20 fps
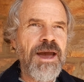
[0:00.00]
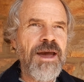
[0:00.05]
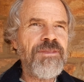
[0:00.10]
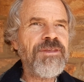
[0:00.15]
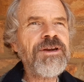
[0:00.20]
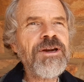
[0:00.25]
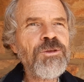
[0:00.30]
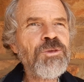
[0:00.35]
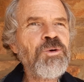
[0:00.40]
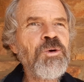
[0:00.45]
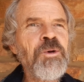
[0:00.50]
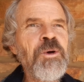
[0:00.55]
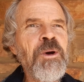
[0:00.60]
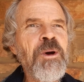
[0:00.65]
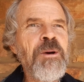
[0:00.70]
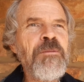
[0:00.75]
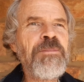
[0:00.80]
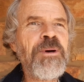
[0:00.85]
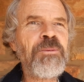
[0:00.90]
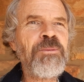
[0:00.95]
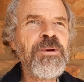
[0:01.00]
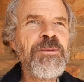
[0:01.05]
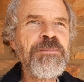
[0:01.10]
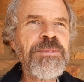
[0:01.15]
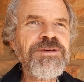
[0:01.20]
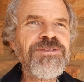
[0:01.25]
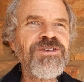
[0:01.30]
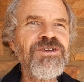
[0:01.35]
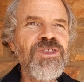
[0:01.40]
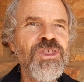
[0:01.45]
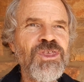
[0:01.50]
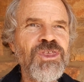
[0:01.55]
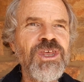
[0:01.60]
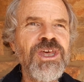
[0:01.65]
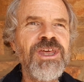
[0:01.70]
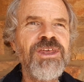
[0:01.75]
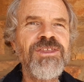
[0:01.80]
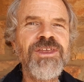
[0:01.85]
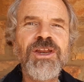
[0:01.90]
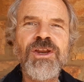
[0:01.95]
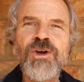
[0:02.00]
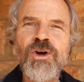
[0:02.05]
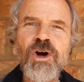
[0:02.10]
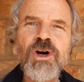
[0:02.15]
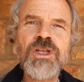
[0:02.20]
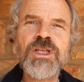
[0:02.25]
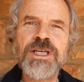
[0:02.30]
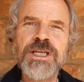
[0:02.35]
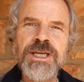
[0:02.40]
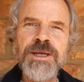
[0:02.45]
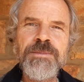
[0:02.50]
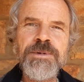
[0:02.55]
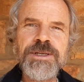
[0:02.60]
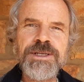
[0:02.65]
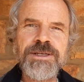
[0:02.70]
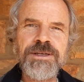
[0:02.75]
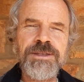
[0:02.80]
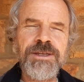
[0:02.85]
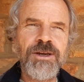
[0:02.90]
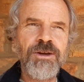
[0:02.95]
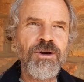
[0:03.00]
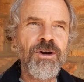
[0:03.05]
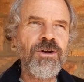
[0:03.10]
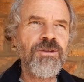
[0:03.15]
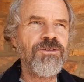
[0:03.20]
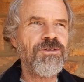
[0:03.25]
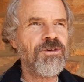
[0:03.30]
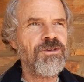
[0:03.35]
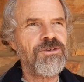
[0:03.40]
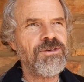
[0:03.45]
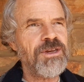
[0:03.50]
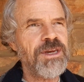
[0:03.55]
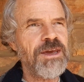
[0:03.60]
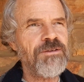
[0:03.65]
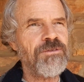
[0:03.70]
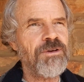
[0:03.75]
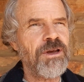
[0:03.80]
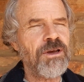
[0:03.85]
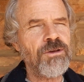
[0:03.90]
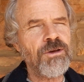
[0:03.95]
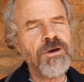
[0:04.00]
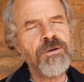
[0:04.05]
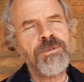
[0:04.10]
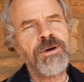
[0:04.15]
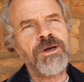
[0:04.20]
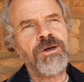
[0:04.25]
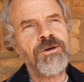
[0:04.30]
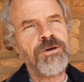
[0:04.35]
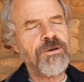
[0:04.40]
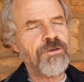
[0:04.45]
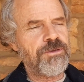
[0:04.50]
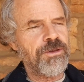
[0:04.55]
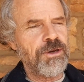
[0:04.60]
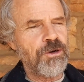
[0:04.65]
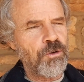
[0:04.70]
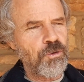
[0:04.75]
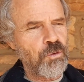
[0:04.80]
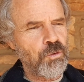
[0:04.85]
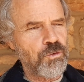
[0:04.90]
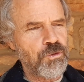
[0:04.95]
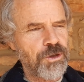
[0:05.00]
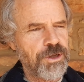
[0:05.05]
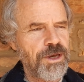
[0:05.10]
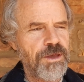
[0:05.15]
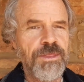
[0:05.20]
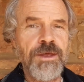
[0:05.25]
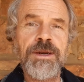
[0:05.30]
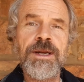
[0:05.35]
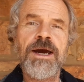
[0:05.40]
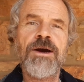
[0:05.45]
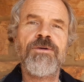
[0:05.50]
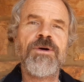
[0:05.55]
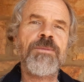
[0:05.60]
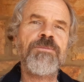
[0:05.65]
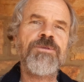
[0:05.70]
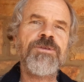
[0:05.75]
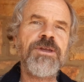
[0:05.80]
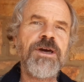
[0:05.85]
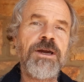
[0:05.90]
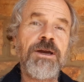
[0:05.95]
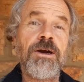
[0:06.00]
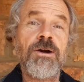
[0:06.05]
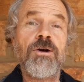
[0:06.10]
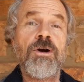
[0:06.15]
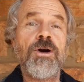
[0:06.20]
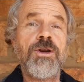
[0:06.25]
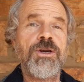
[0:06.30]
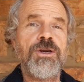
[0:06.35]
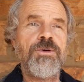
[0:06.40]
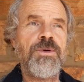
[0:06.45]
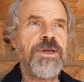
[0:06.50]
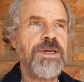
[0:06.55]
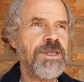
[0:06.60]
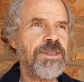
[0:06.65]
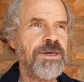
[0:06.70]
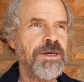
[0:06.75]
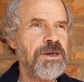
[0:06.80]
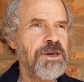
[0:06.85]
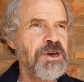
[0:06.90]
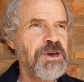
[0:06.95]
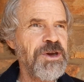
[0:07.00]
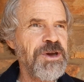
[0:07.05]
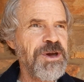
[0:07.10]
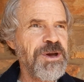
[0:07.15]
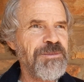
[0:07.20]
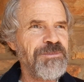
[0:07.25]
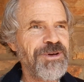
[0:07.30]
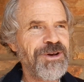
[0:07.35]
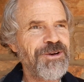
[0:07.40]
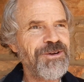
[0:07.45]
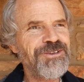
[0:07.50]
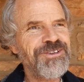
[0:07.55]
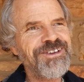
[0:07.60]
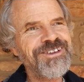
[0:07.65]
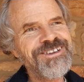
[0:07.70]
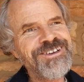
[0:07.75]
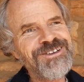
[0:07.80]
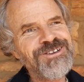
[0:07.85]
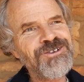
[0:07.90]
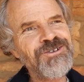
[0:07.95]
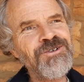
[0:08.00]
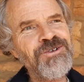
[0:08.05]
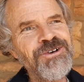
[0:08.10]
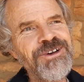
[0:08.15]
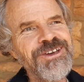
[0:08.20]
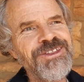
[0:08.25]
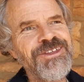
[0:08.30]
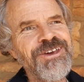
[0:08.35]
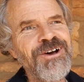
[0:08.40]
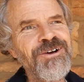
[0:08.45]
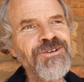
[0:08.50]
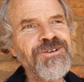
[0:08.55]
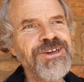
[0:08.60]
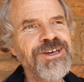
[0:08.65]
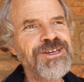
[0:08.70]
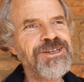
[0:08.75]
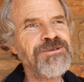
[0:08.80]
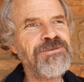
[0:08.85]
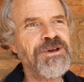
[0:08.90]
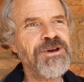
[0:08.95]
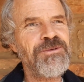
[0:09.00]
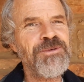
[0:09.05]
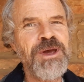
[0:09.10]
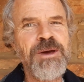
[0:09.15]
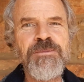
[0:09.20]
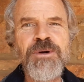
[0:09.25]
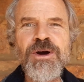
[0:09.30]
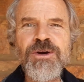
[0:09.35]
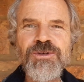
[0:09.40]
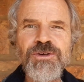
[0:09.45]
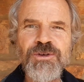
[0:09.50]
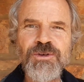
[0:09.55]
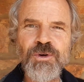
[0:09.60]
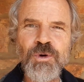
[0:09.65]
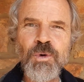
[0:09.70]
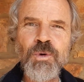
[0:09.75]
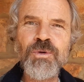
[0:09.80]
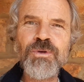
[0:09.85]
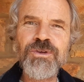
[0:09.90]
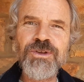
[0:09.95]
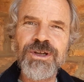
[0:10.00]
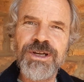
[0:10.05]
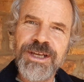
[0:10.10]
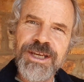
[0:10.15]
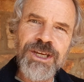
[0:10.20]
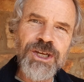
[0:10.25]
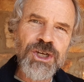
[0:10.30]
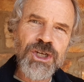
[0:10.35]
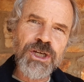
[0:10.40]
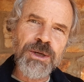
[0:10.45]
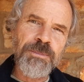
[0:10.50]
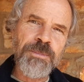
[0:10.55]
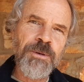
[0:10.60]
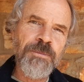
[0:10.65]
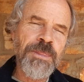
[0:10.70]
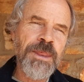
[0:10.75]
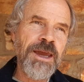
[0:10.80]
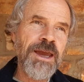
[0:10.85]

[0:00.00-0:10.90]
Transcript: And then I thought, but we mustn't think that God's limited, that God sits in heaven and goes, oh my goodness, they're not all together, now I'm stuck, I can't do anything. Because there's that story in the Old Testament where Moses calls the leadership